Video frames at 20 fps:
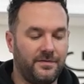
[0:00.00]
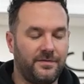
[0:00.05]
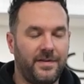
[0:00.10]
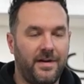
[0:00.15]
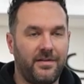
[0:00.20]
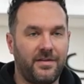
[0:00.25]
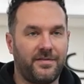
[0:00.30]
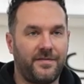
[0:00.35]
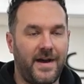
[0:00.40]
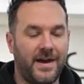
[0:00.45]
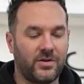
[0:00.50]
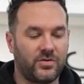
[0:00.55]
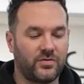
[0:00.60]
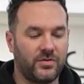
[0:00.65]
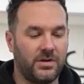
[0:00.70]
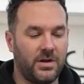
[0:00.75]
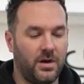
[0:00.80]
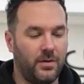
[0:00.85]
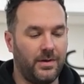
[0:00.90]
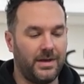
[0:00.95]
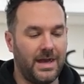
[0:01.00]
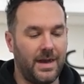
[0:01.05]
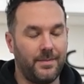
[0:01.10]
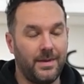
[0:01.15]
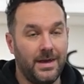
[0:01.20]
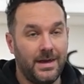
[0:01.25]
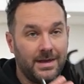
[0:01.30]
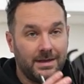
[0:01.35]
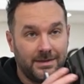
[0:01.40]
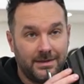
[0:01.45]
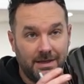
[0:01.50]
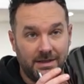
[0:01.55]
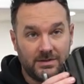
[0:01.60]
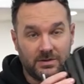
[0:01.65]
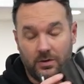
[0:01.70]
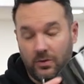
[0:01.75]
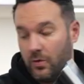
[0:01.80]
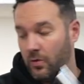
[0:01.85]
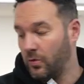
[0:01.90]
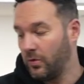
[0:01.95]
very factory OEM. These
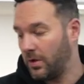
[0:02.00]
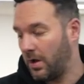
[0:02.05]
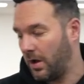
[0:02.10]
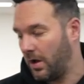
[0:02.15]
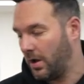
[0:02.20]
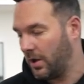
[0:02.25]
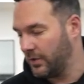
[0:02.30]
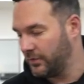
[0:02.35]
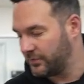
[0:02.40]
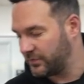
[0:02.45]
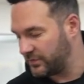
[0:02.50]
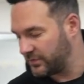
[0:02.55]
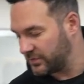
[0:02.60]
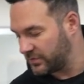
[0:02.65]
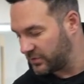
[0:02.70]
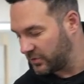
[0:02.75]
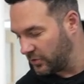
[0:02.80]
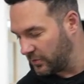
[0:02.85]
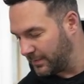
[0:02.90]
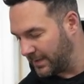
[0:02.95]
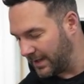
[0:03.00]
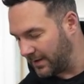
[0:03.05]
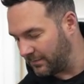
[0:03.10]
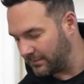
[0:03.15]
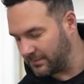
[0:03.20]
are all at 102 mil,